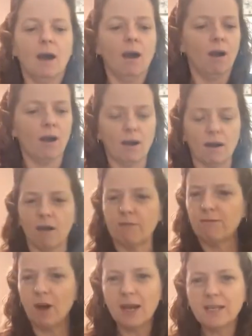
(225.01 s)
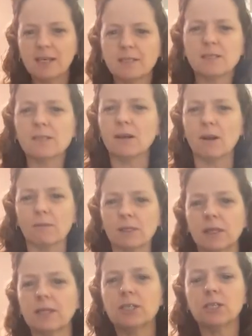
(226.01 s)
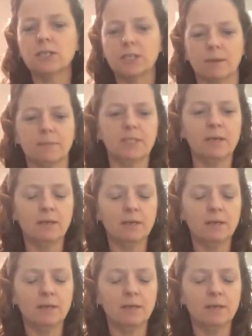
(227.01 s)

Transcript: our finances, and our relationships.